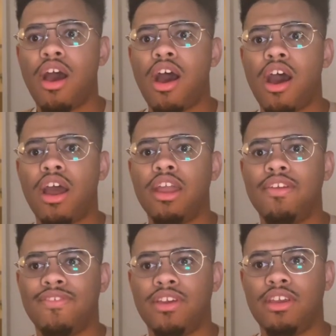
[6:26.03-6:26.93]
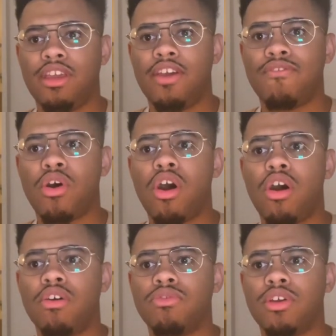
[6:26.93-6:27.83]
Ivy
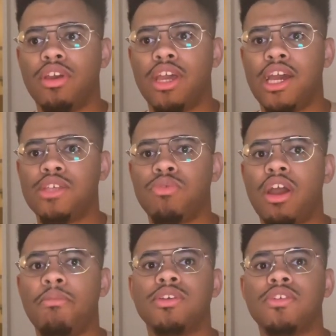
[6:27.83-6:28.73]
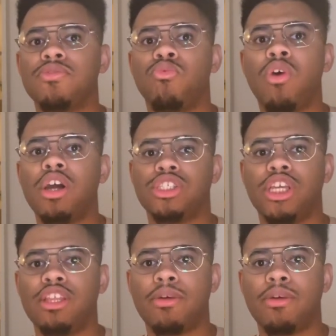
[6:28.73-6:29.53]
involved. Hence why I must have watched in the